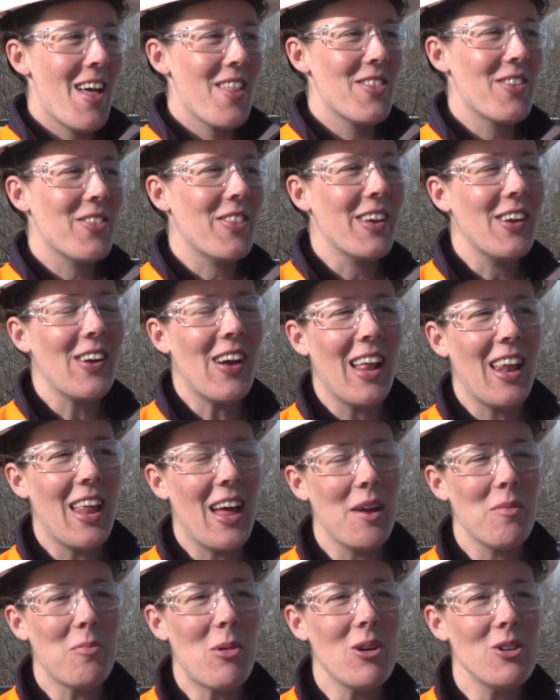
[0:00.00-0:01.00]
The thing I
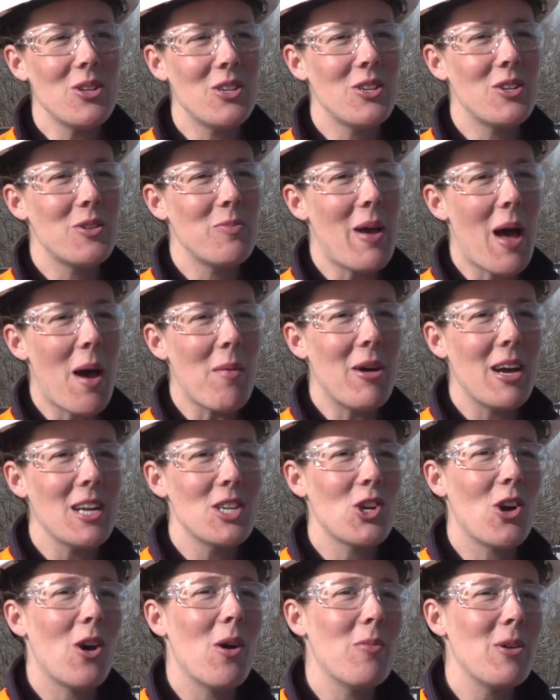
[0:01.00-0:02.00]
like most about my
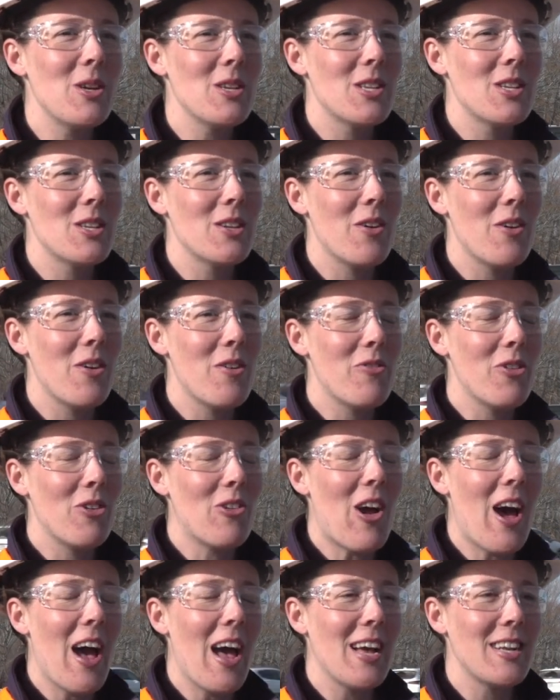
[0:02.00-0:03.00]
job is the
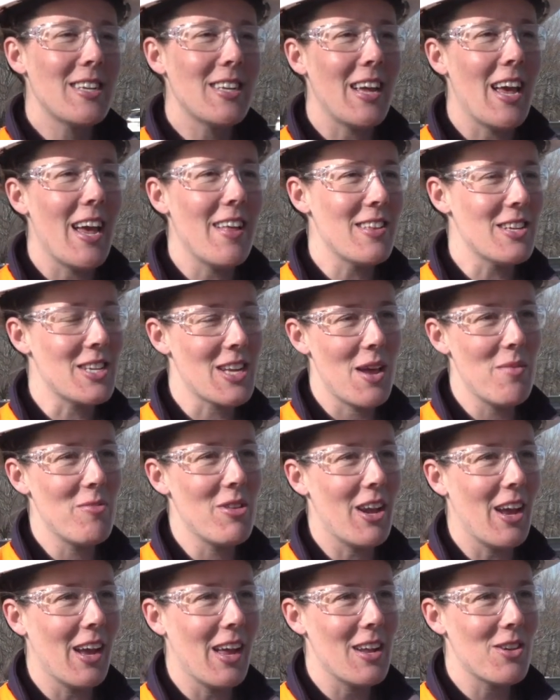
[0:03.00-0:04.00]
variety and the team
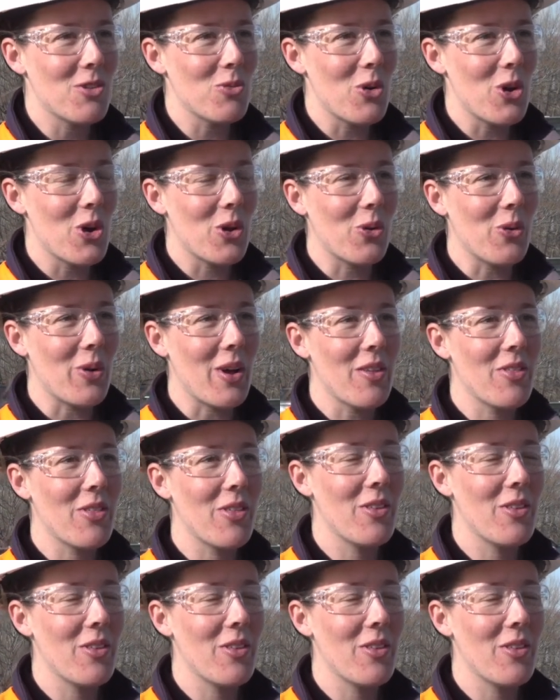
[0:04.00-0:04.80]
that I get to work with.